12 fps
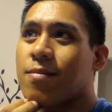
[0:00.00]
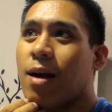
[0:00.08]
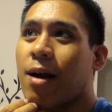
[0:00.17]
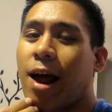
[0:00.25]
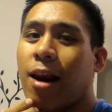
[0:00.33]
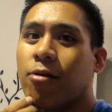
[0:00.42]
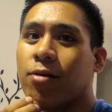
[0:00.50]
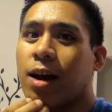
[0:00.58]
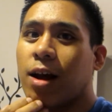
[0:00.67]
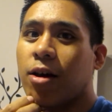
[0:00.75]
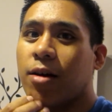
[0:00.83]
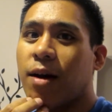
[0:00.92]
I gotta go
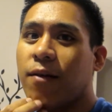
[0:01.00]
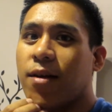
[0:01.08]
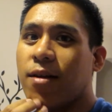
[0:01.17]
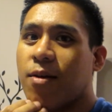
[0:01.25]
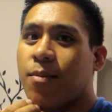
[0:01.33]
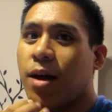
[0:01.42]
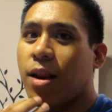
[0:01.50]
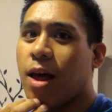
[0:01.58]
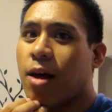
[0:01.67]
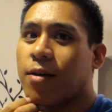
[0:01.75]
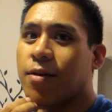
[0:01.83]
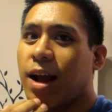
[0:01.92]
take a look at my
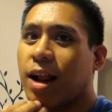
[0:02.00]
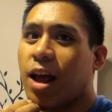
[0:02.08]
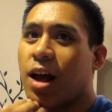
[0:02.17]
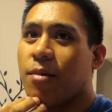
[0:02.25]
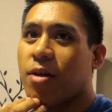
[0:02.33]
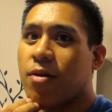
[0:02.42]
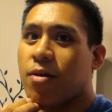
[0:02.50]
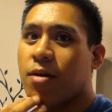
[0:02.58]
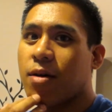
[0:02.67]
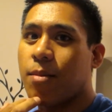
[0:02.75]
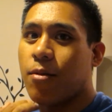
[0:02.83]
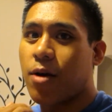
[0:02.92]
MyFitnessPal, exactly how much
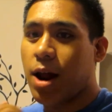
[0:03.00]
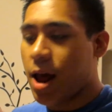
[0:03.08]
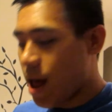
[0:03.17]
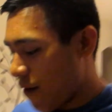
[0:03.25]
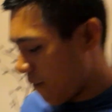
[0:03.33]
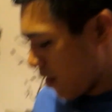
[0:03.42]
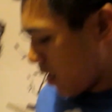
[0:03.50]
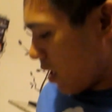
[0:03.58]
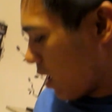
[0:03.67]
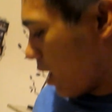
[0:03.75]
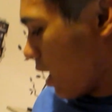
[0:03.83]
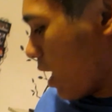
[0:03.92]
more I have. And I